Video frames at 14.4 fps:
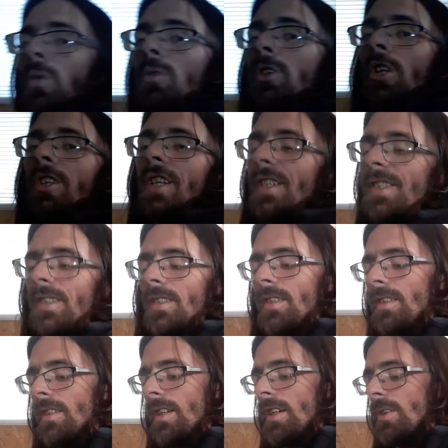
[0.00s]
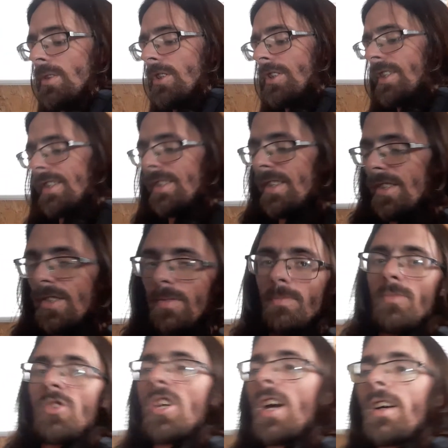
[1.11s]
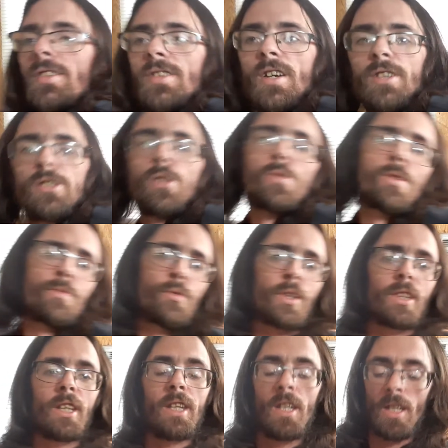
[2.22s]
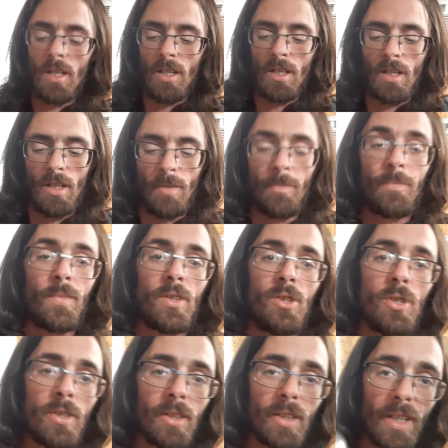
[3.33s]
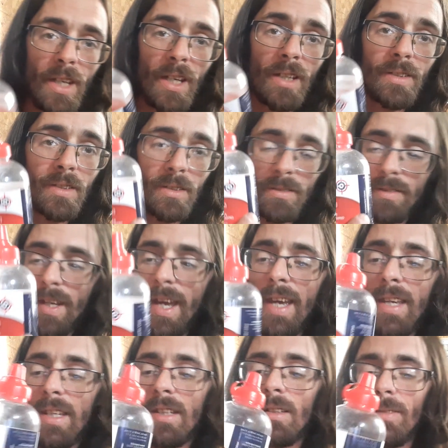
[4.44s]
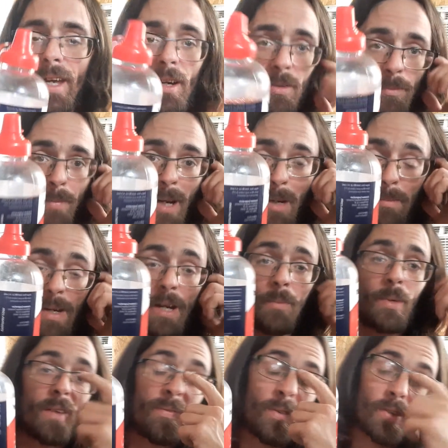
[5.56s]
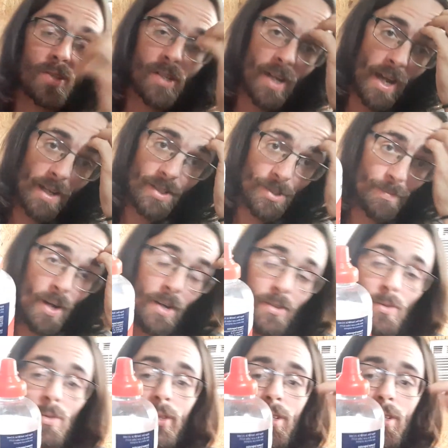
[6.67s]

goodness, this chair is not user friendly. You can get now bear in mind, when I first got this bottle,